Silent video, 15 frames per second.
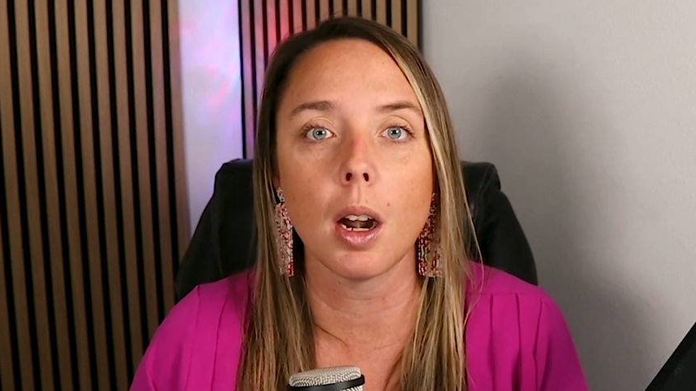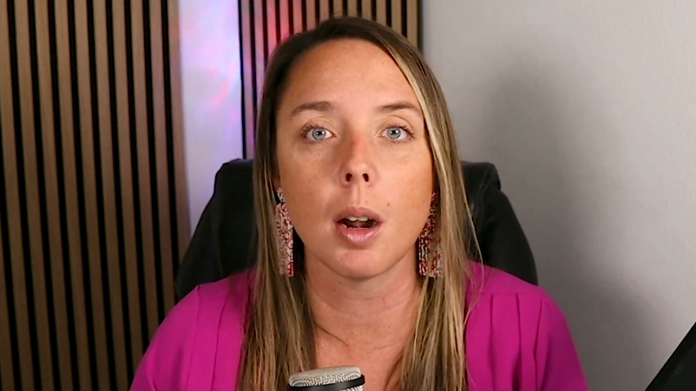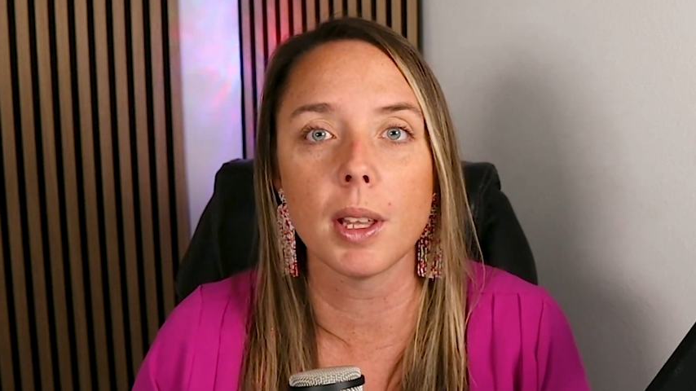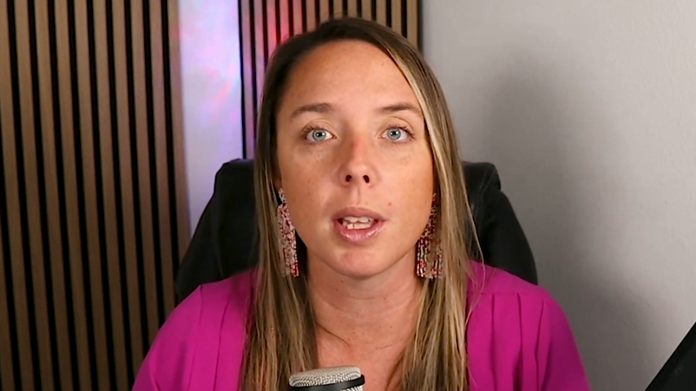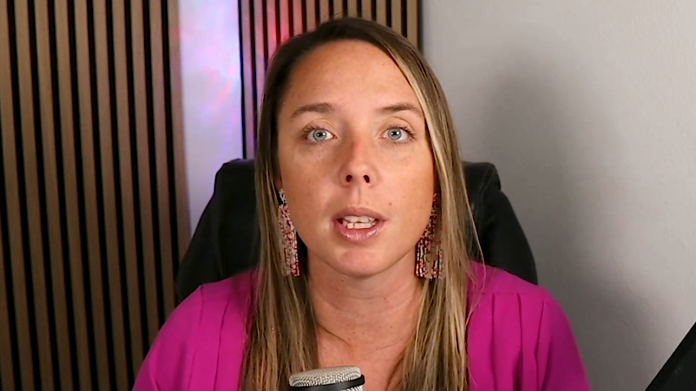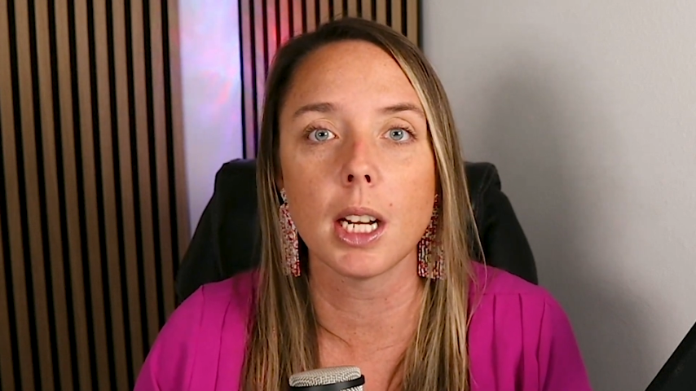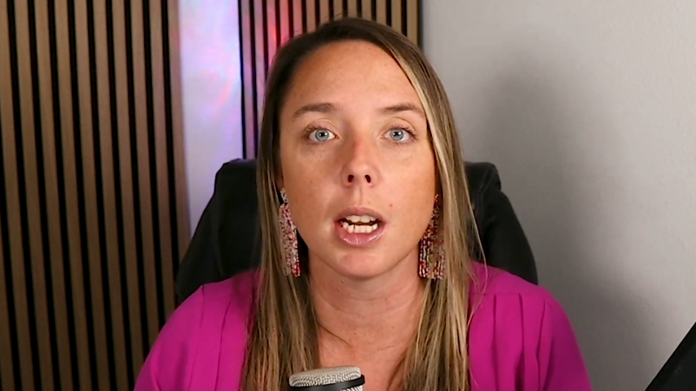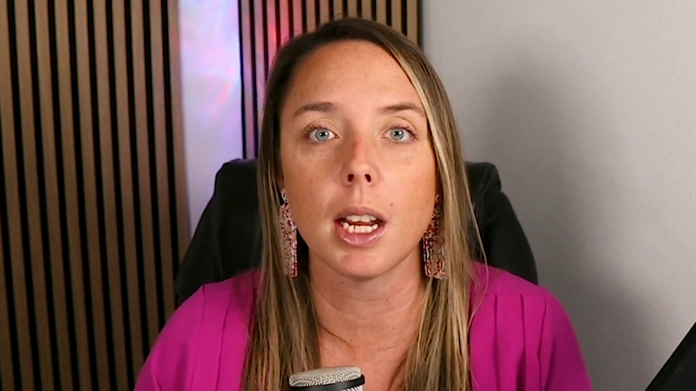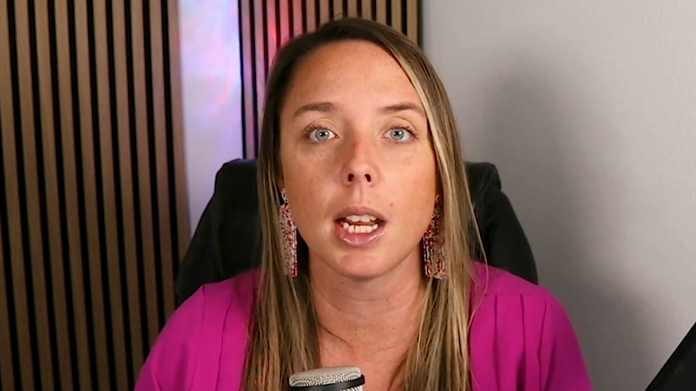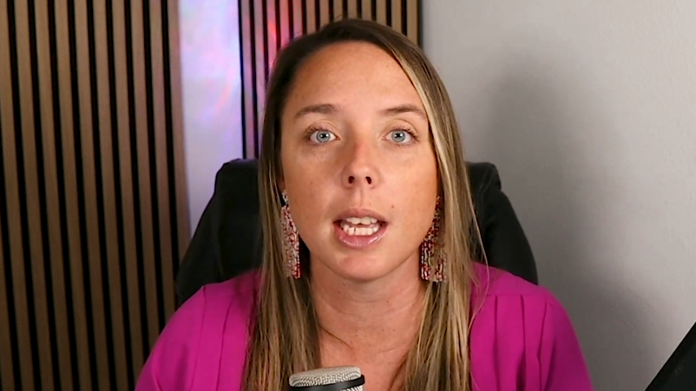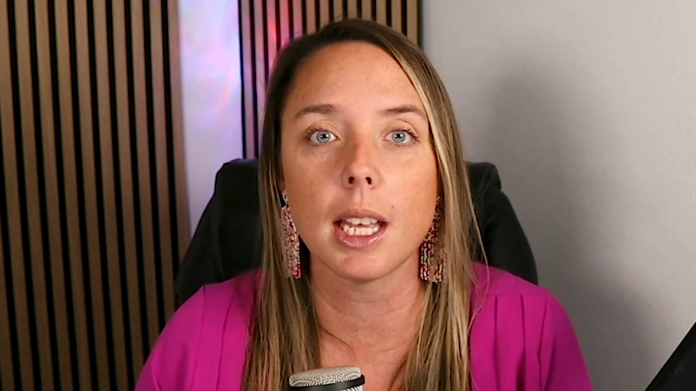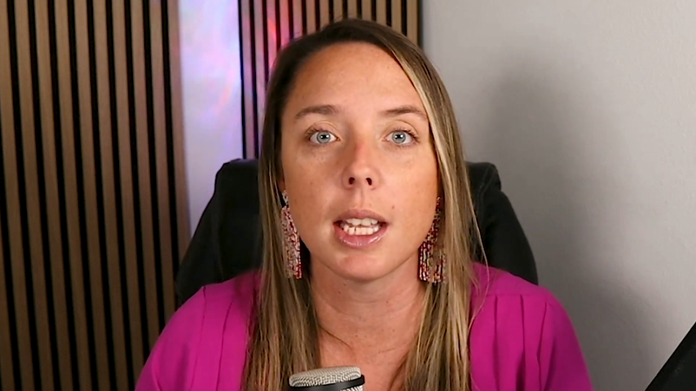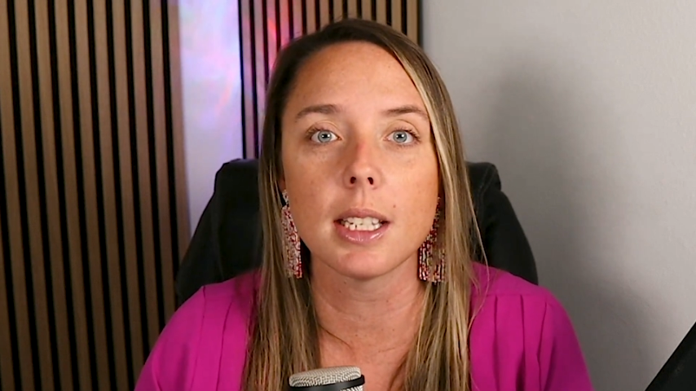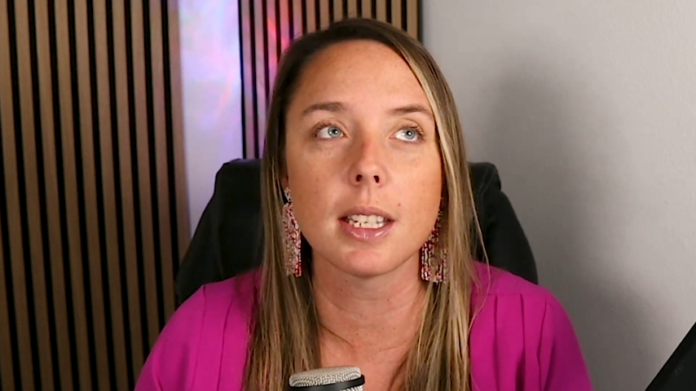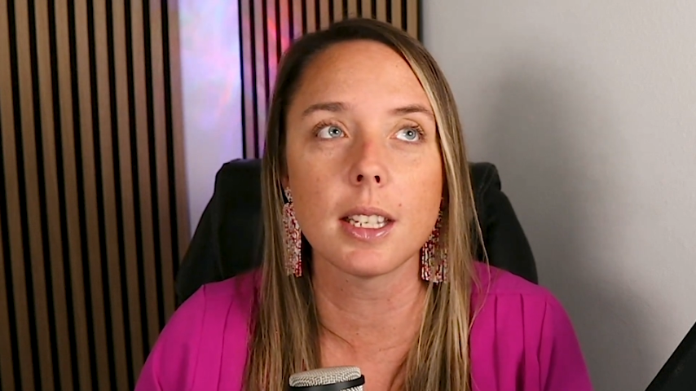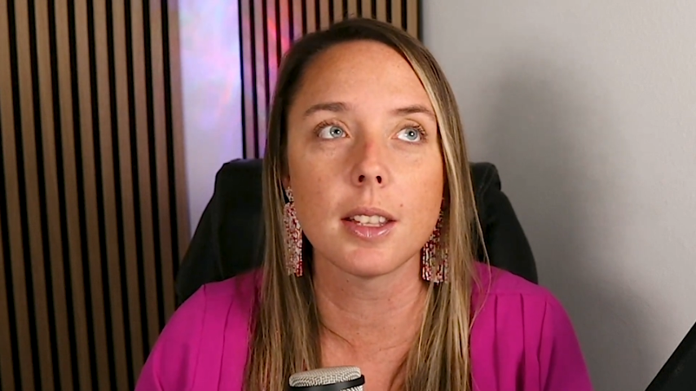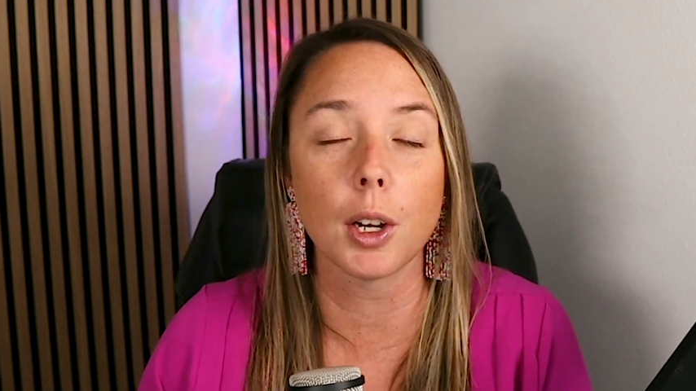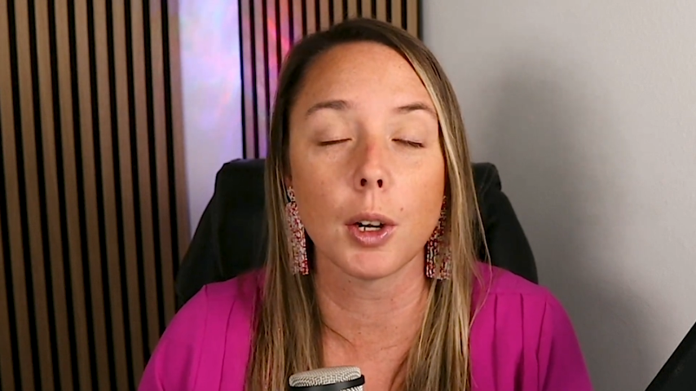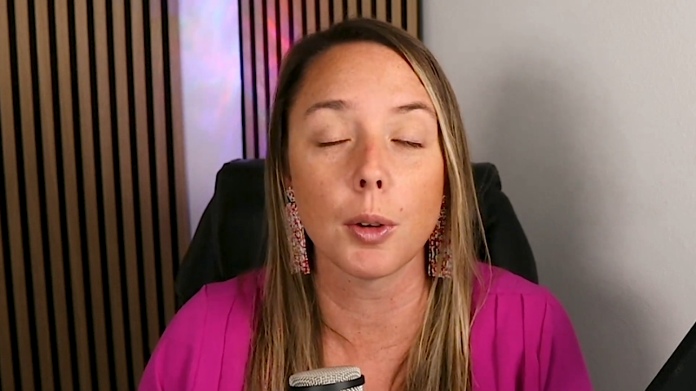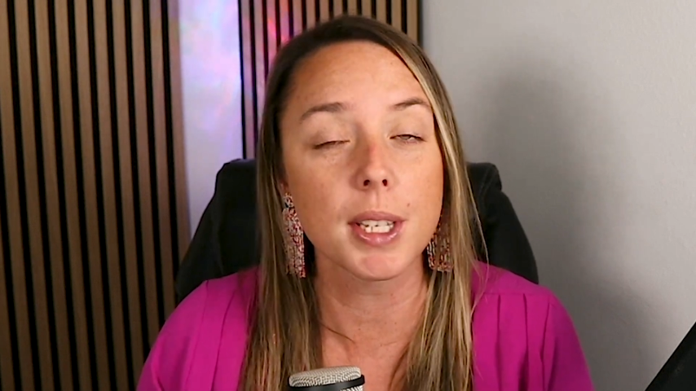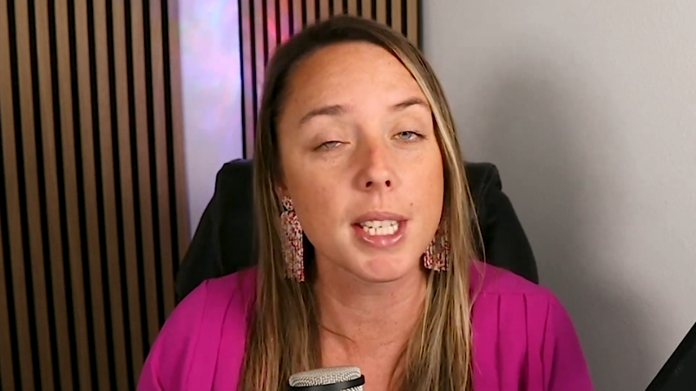our military kids, they're